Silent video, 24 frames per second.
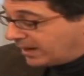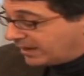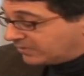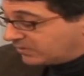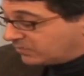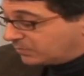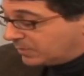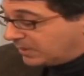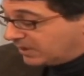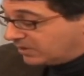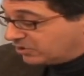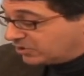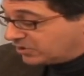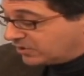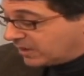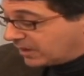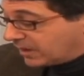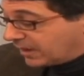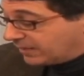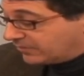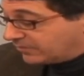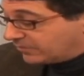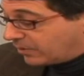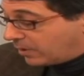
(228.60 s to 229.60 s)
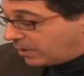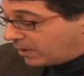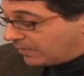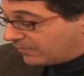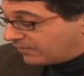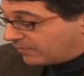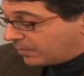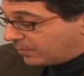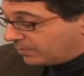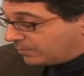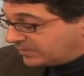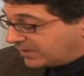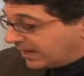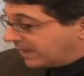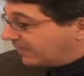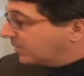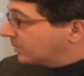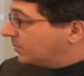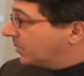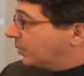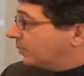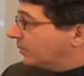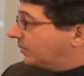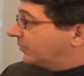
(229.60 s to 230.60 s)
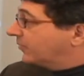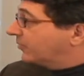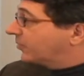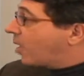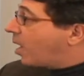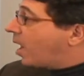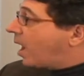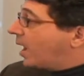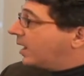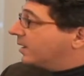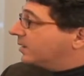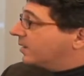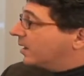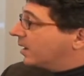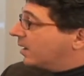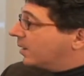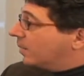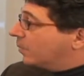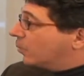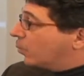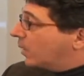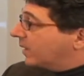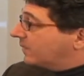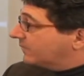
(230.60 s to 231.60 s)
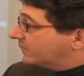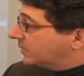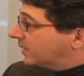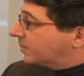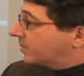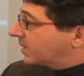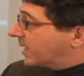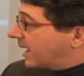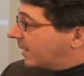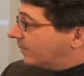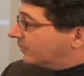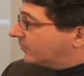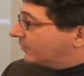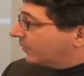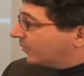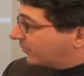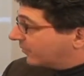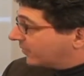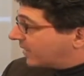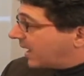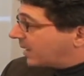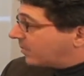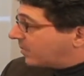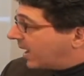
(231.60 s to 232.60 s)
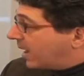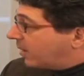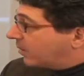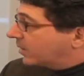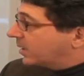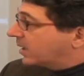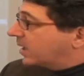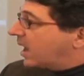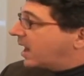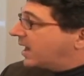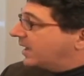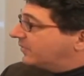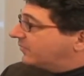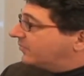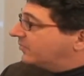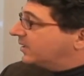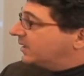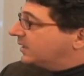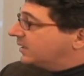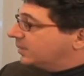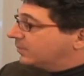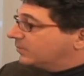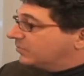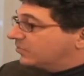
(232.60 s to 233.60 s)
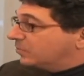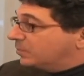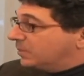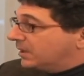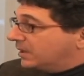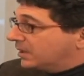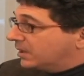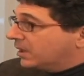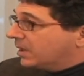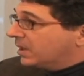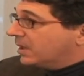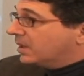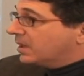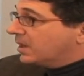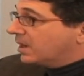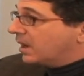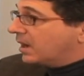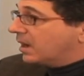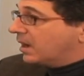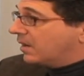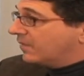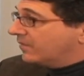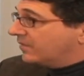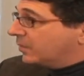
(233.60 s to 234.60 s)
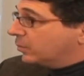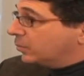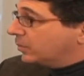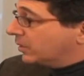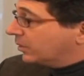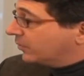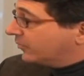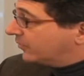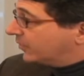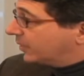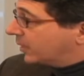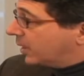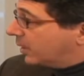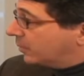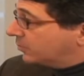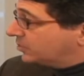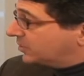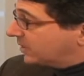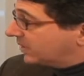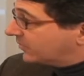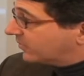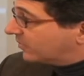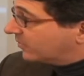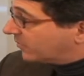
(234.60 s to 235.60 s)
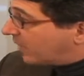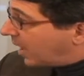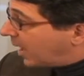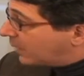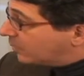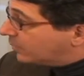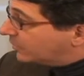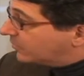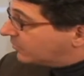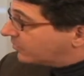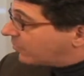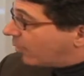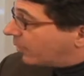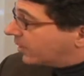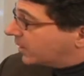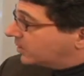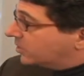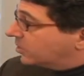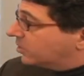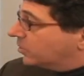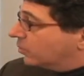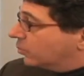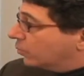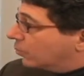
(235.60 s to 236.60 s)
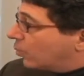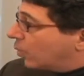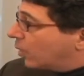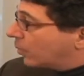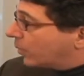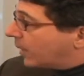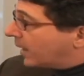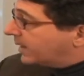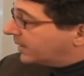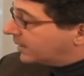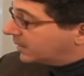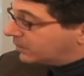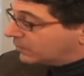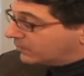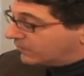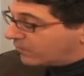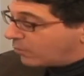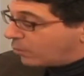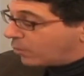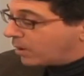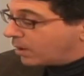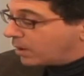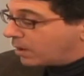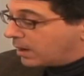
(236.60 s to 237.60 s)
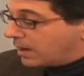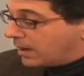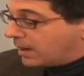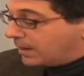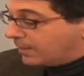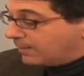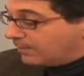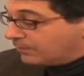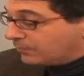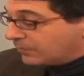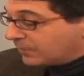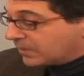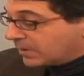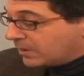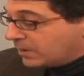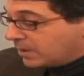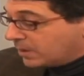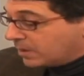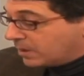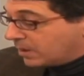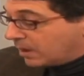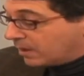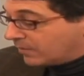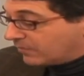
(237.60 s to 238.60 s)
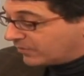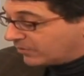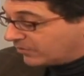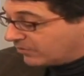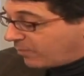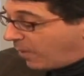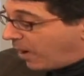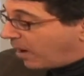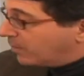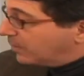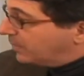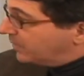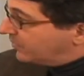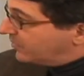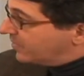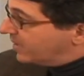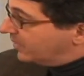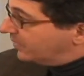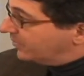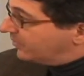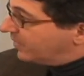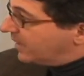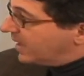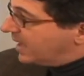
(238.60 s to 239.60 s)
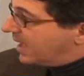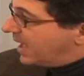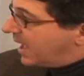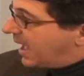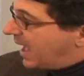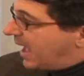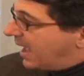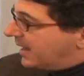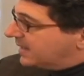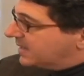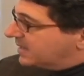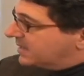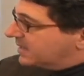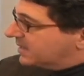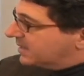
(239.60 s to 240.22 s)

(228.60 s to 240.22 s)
by a speech that I saw from David Meerman Scott um, when Flip Cams first came out, and I had seen him speak Uh, a few years ago, just as I was starting to do more writing for um, uh, for Smart Business, and